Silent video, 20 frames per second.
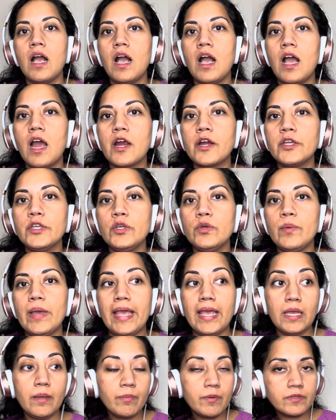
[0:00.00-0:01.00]
Are you
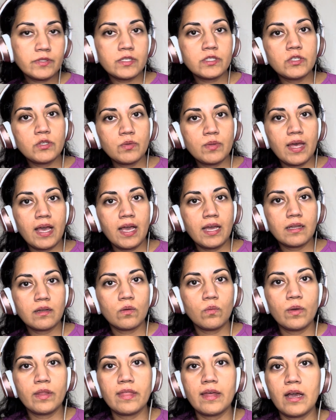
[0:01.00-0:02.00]
able to do that
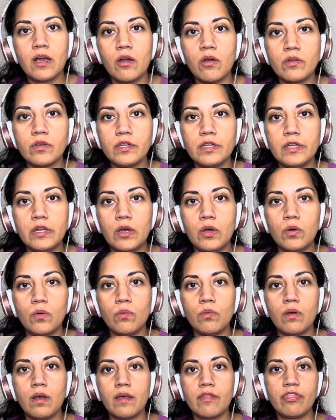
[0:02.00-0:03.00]
without,
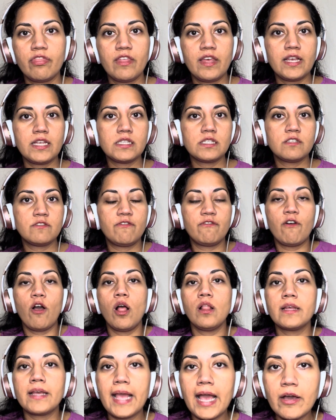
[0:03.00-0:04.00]
things
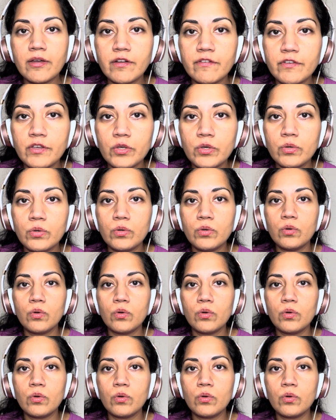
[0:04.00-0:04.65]
falling out of you